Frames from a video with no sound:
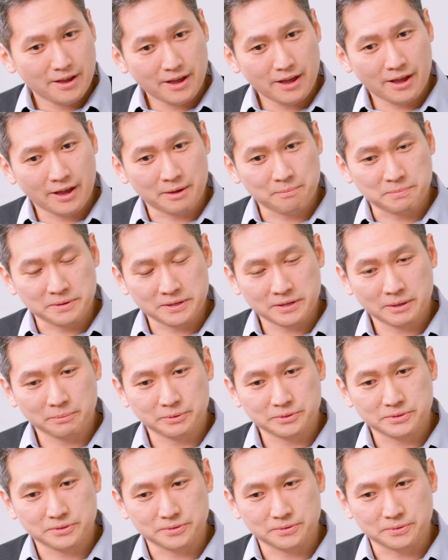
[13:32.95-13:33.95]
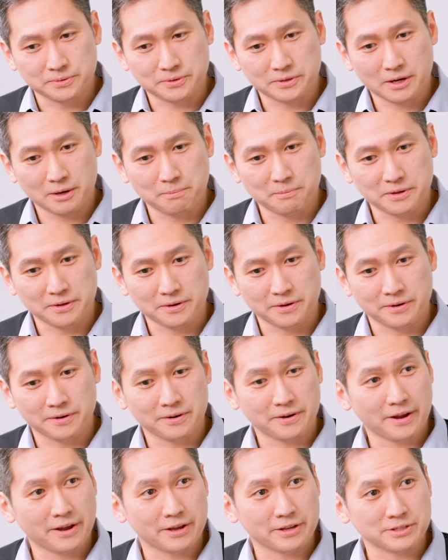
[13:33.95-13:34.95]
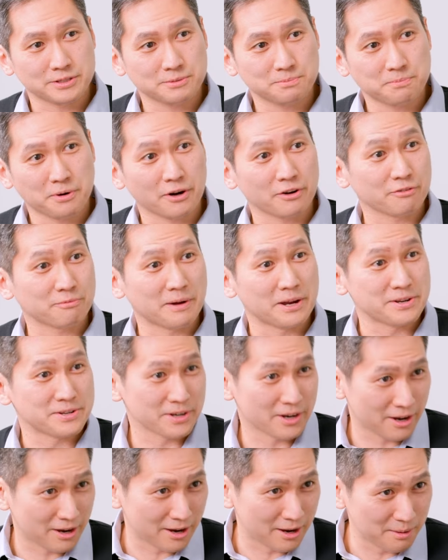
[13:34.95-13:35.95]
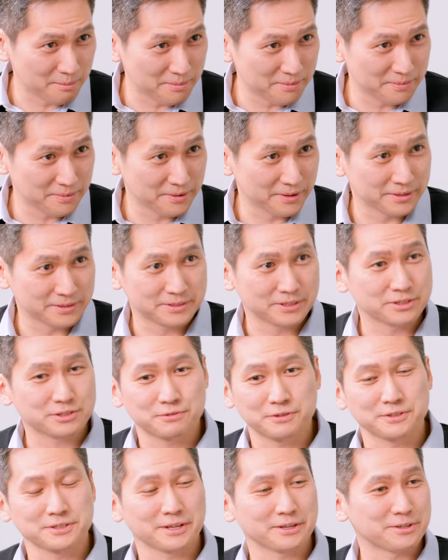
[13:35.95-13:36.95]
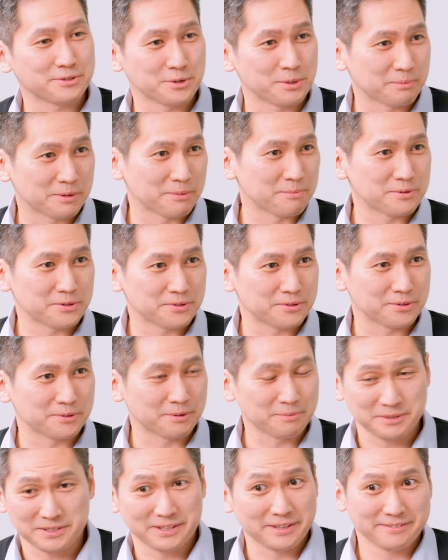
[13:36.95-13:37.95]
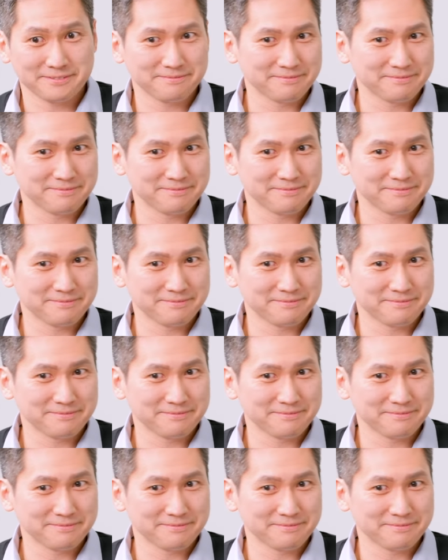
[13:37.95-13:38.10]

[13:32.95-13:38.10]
and being able to come here as part of my job, it just feels like a dream come true. I'm just like,